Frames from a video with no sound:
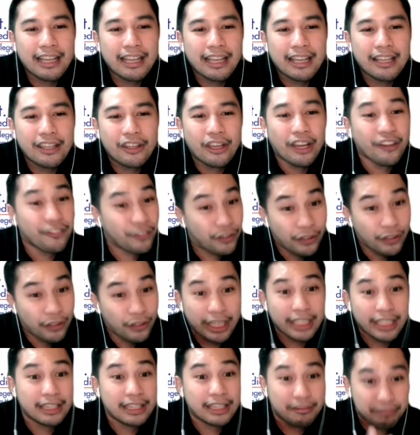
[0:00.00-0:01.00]
you have
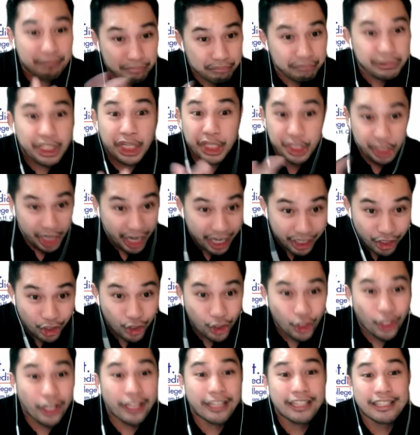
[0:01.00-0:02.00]
great
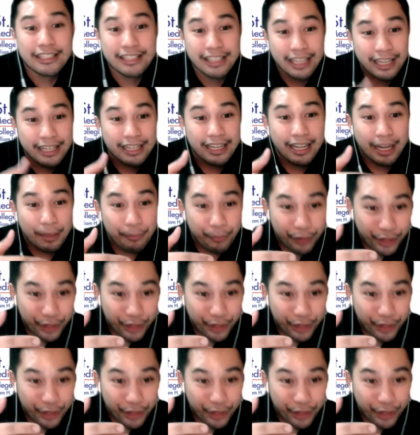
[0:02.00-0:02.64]
suggestions and and